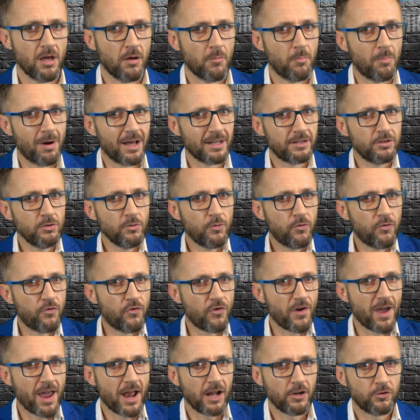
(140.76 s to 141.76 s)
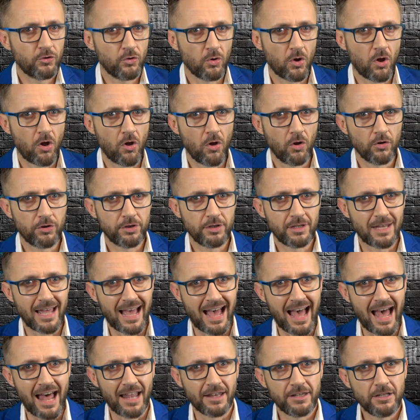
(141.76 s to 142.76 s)
but you fail to hold it
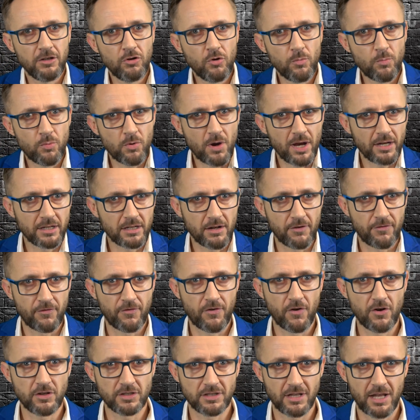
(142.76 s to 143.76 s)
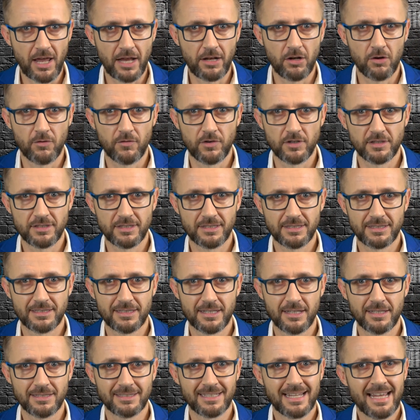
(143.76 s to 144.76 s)
until you break the first line of
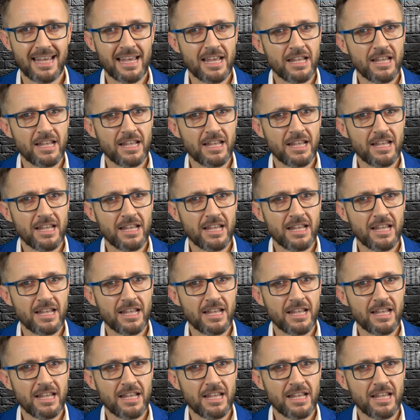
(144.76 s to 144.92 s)
resistance,